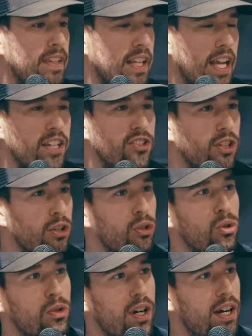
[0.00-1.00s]
And
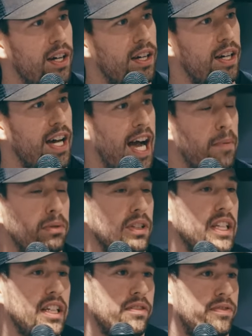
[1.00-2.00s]
so I
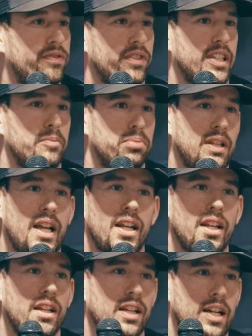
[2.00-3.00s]
believe in
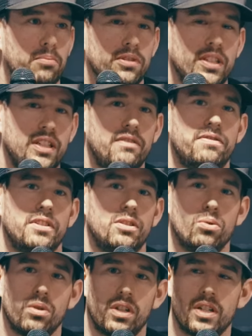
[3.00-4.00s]
planning, I believe in
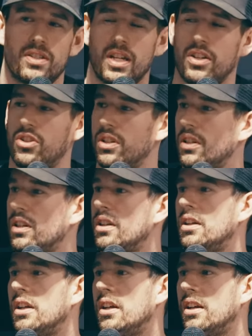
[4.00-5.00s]
organization,
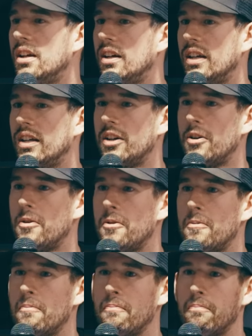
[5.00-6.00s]

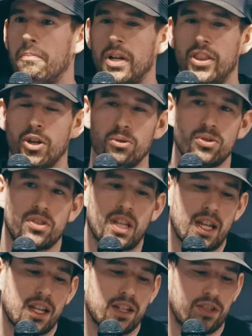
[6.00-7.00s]
but those
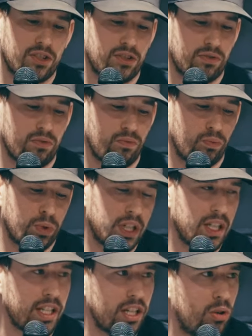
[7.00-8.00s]
things
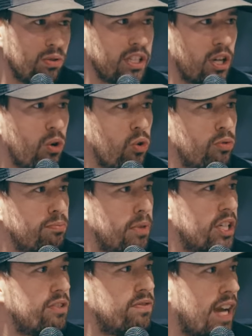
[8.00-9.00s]
really only hold
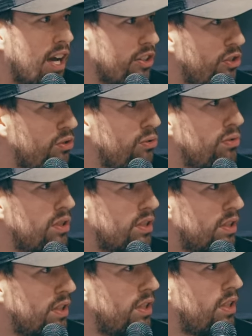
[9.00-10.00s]
much value
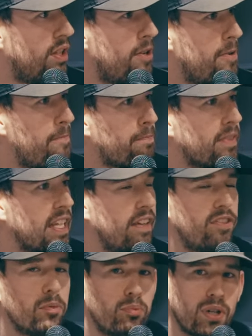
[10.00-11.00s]

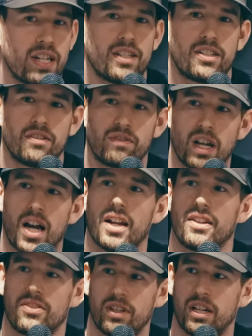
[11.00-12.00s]
if the presence of God
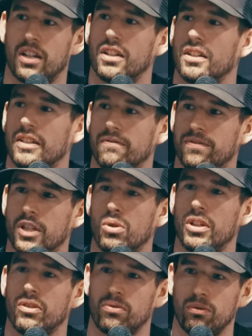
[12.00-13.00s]
is there and
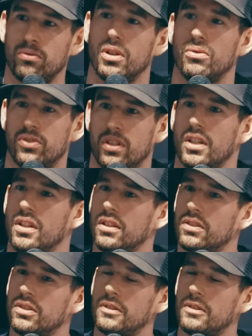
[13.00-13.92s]
flowing through those things.